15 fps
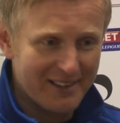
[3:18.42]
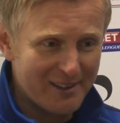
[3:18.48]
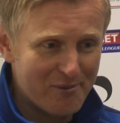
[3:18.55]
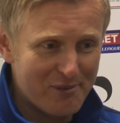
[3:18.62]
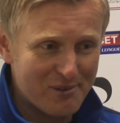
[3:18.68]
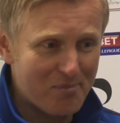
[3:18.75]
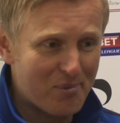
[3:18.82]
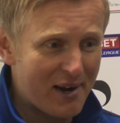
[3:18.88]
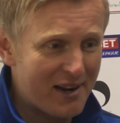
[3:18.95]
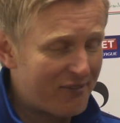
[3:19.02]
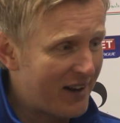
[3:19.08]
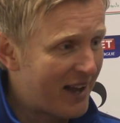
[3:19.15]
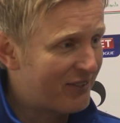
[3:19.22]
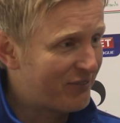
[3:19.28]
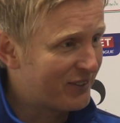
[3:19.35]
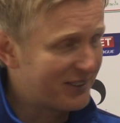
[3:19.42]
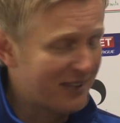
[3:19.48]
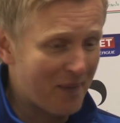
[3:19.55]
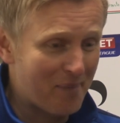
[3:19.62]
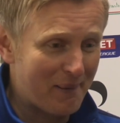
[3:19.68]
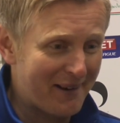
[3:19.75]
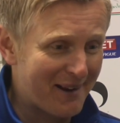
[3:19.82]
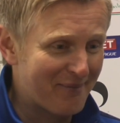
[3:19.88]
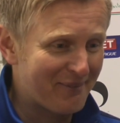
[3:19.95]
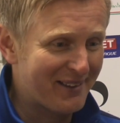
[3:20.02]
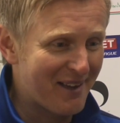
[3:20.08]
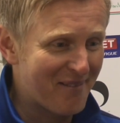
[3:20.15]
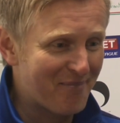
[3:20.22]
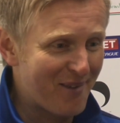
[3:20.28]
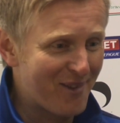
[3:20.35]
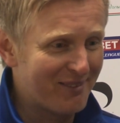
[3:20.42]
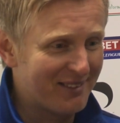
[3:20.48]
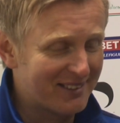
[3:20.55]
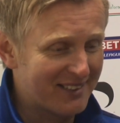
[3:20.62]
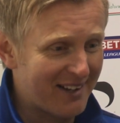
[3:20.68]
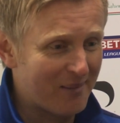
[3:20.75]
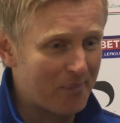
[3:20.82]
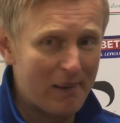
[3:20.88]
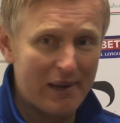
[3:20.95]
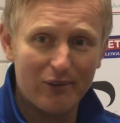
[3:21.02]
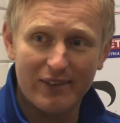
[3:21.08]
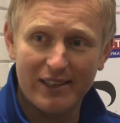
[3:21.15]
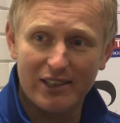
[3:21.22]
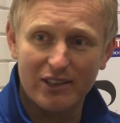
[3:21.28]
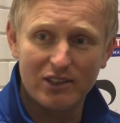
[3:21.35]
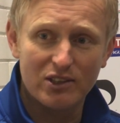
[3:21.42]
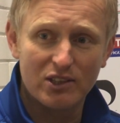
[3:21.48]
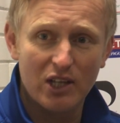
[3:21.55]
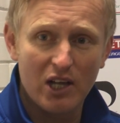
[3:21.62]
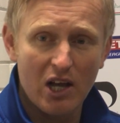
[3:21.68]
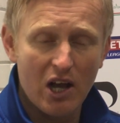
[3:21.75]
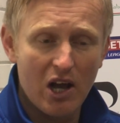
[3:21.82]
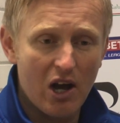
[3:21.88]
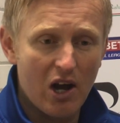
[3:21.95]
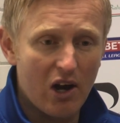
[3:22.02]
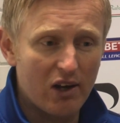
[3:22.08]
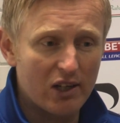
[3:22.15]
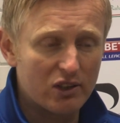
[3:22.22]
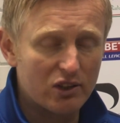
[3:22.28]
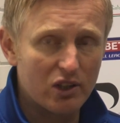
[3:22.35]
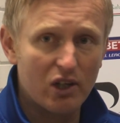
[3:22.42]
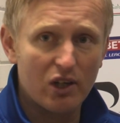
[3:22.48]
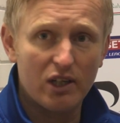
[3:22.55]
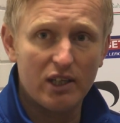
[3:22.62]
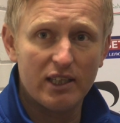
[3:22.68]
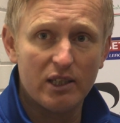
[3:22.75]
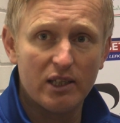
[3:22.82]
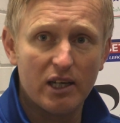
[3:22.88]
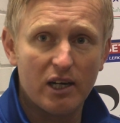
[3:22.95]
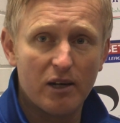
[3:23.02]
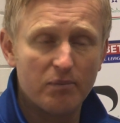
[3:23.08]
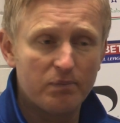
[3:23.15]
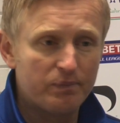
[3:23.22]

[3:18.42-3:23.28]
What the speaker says: It was a brave lad for stepping up in that moment and taking a penalty, because I certainly,